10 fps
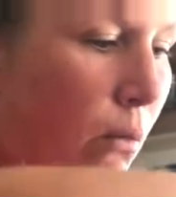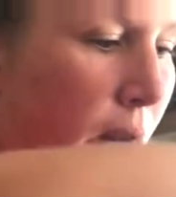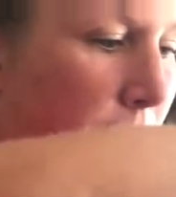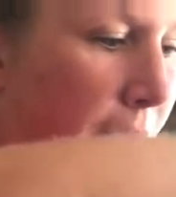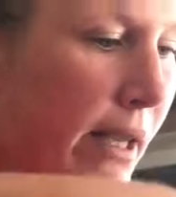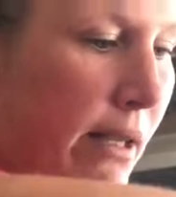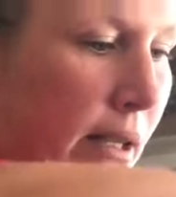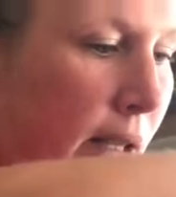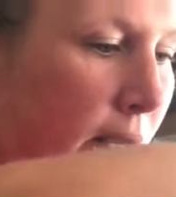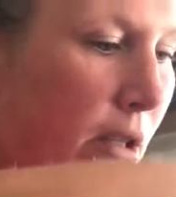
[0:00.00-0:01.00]
one of my
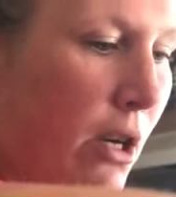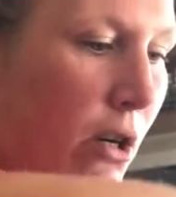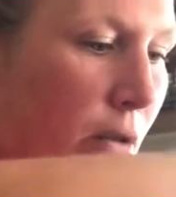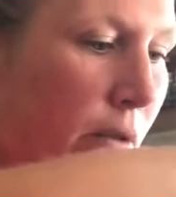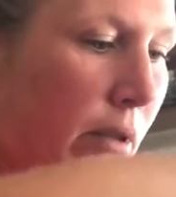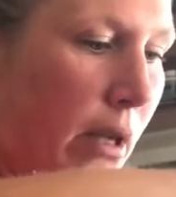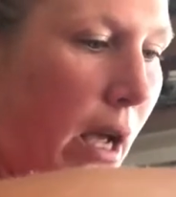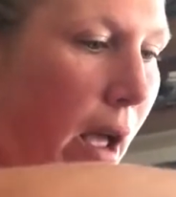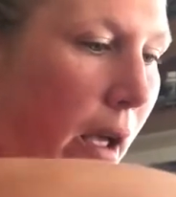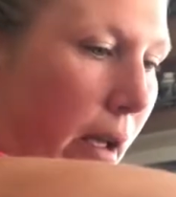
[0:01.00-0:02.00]
silicone
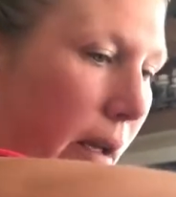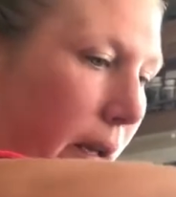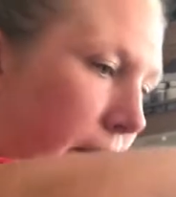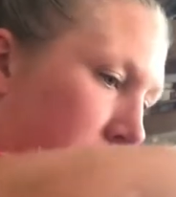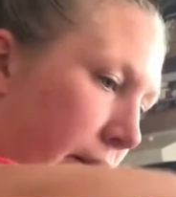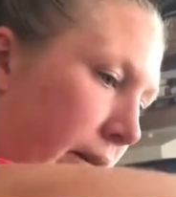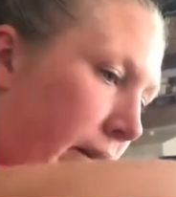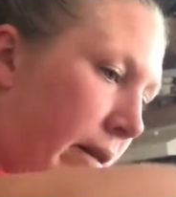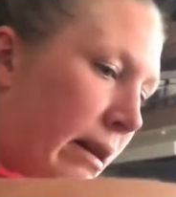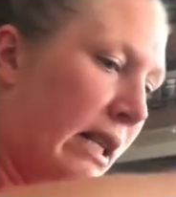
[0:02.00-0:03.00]

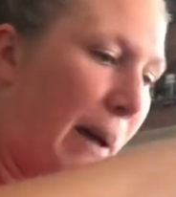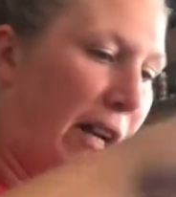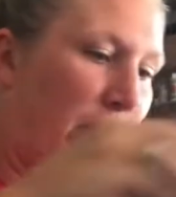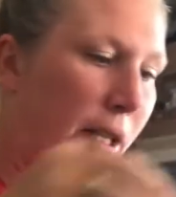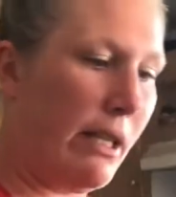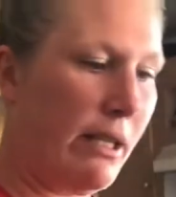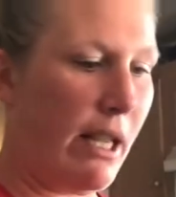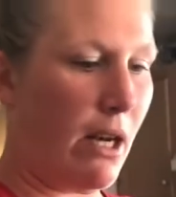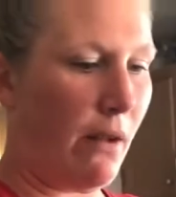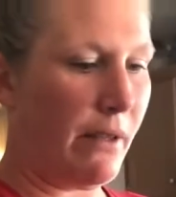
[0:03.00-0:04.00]
spatulas to
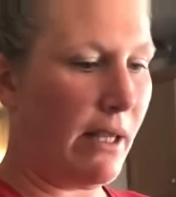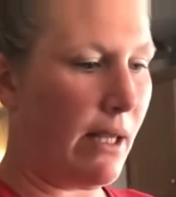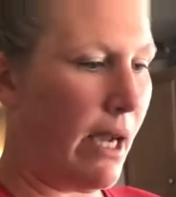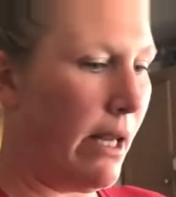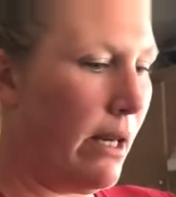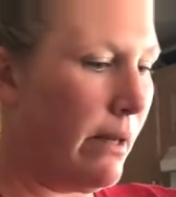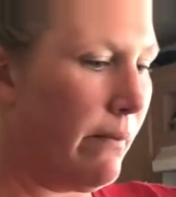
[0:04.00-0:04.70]
get it off the side.